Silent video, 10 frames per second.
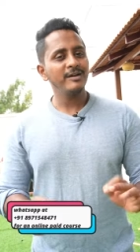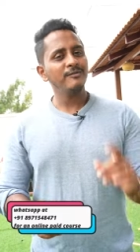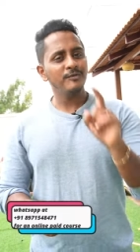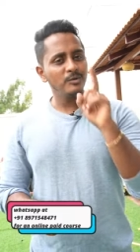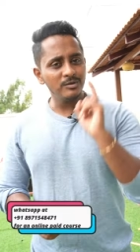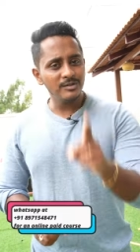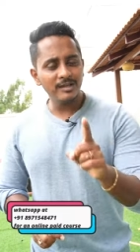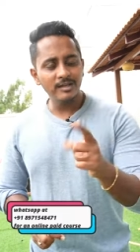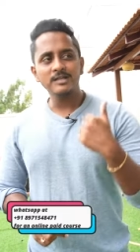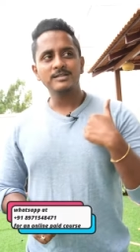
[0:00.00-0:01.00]
Well, if you
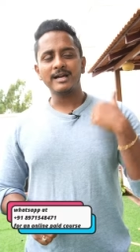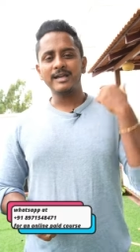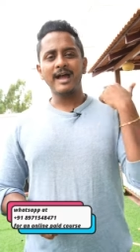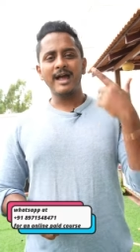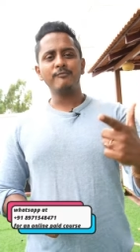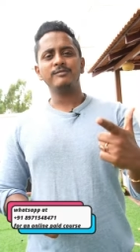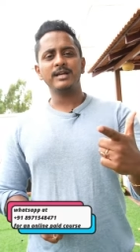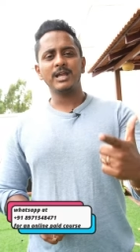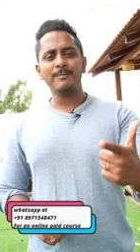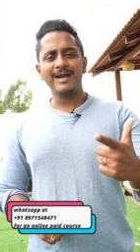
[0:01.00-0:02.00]
think, yes, I have
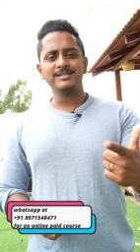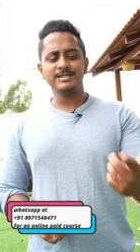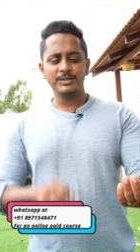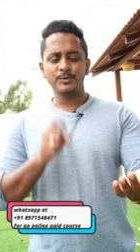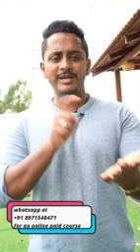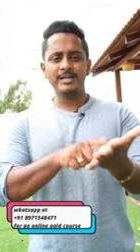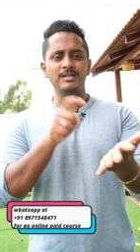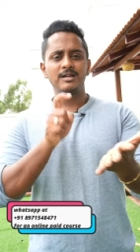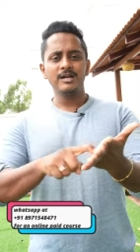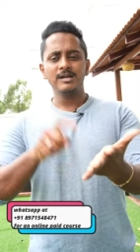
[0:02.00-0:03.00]
that capacity to
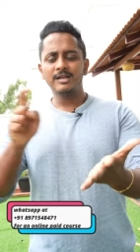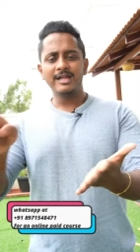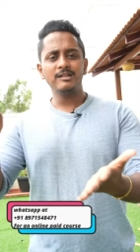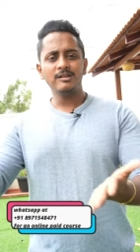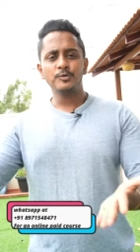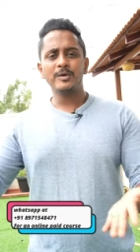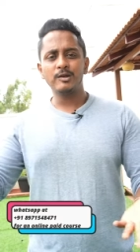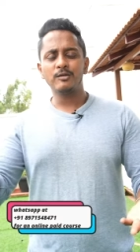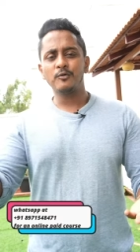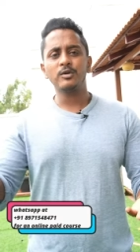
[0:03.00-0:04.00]
read ten,
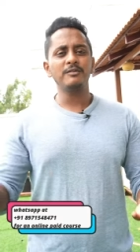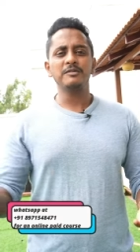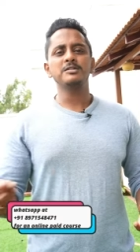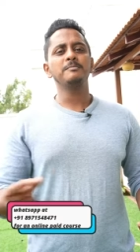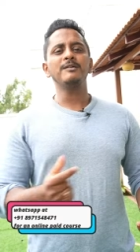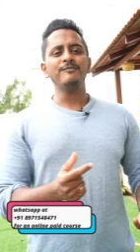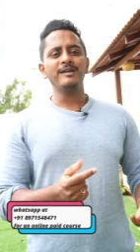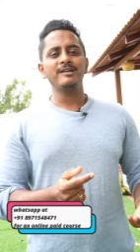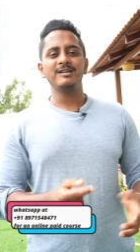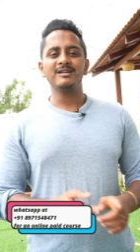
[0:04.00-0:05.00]
twelve or fourteen words
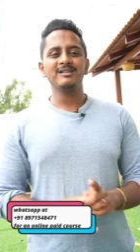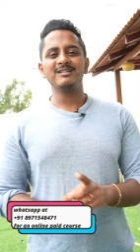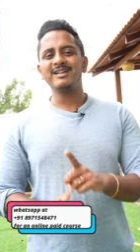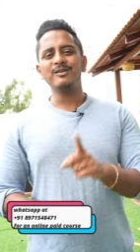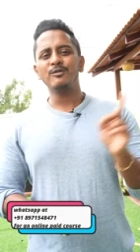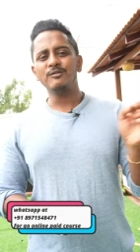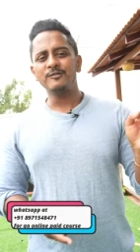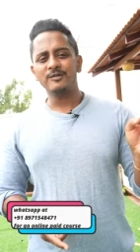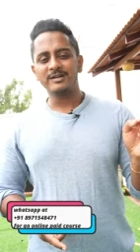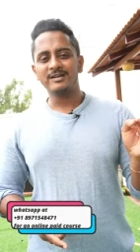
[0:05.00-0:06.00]
perfectly, then go
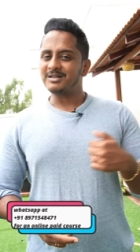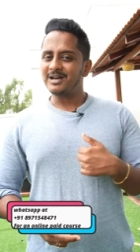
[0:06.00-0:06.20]
for it.